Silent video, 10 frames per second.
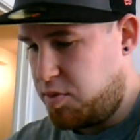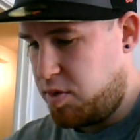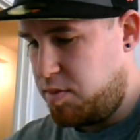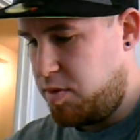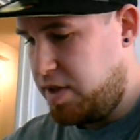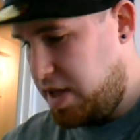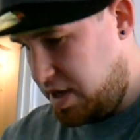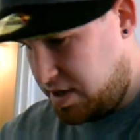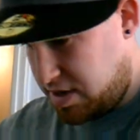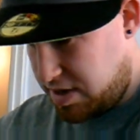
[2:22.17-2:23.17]
the problem on
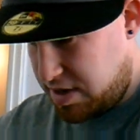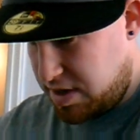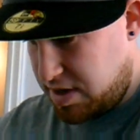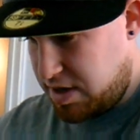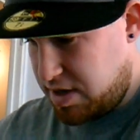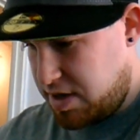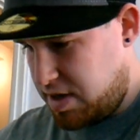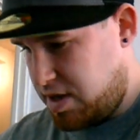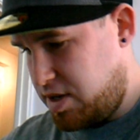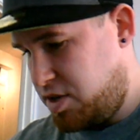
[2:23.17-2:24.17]
these.
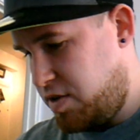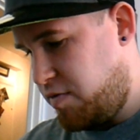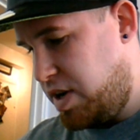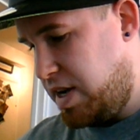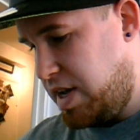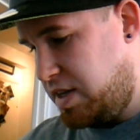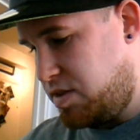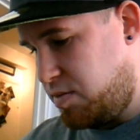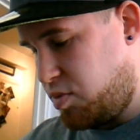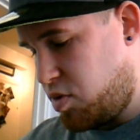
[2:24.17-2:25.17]
I should have
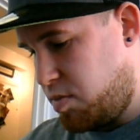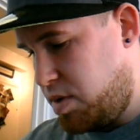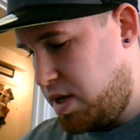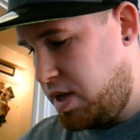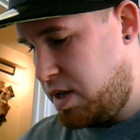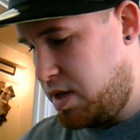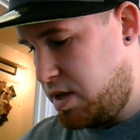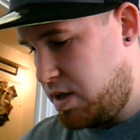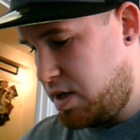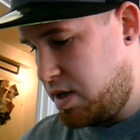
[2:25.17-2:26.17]
relaced them properly,
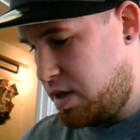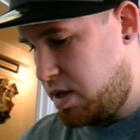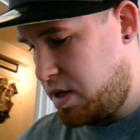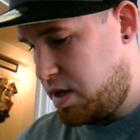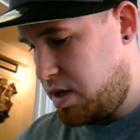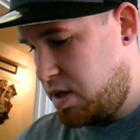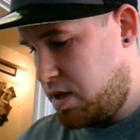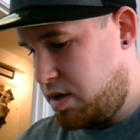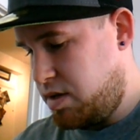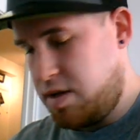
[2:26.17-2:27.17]

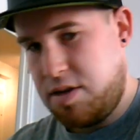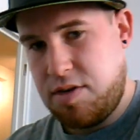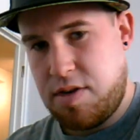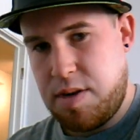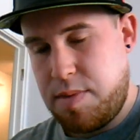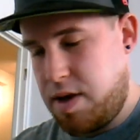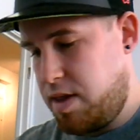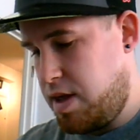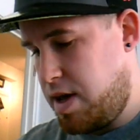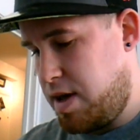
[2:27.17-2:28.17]
so sorry
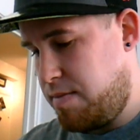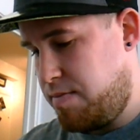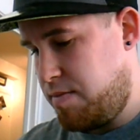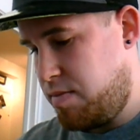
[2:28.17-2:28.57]
about that.